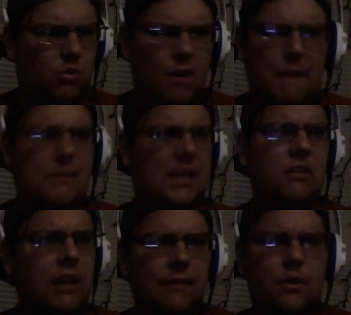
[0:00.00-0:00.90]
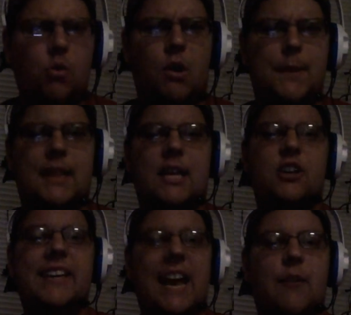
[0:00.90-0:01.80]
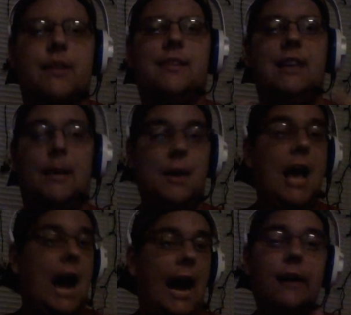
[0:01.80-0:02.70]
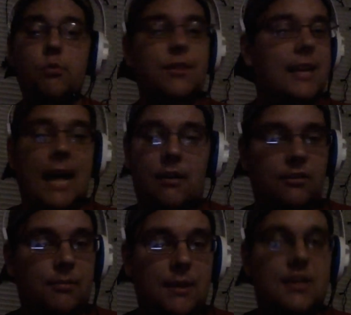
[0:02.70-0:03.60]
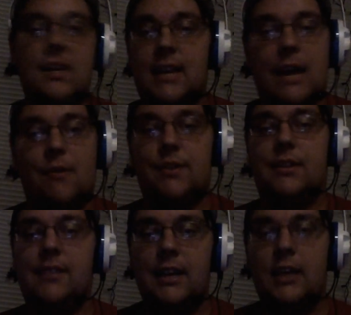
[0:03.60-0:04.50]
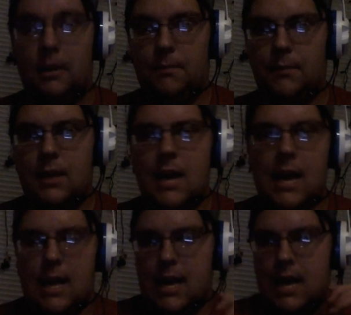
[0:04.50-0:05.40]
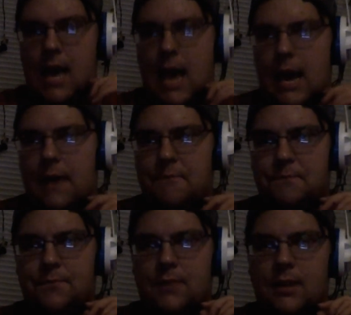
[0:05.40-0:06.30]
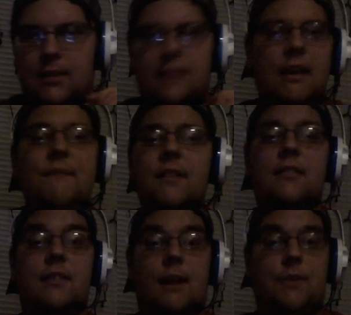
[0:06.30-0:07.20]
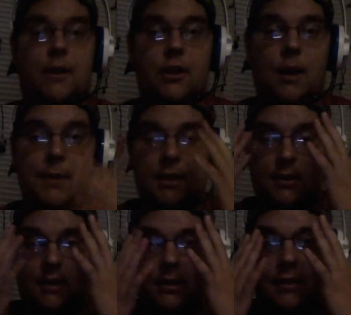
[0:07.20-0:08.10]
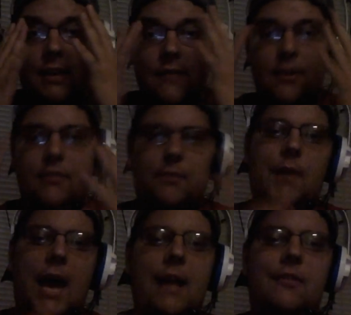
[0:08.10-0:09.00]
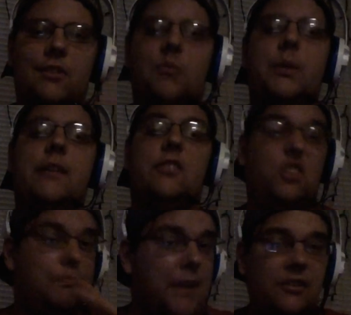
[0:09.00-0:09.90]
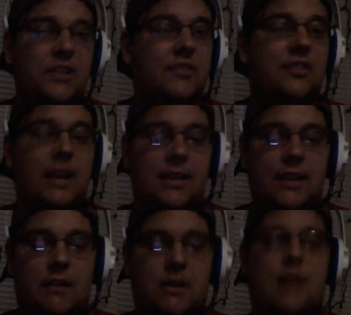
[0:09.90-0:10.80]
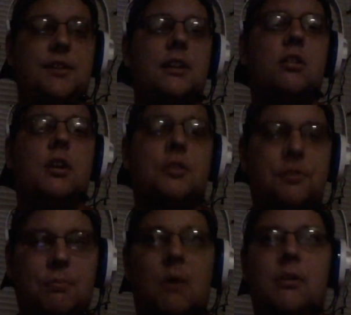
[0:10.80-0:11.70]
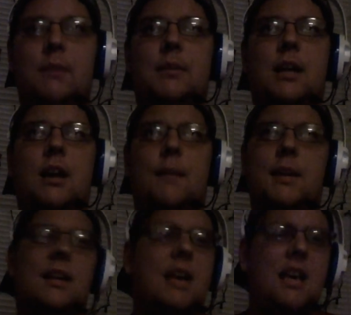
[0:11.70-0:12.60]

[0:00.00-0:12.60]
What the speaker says: quarterback, but they don't have a quarterback that could carry the team. I don't think Alex Smith can carry the team. And the defense is not very good. I mean, the defense has some weaknesses, especially in the secondary. I think they're going to throw on them a lot. I mean,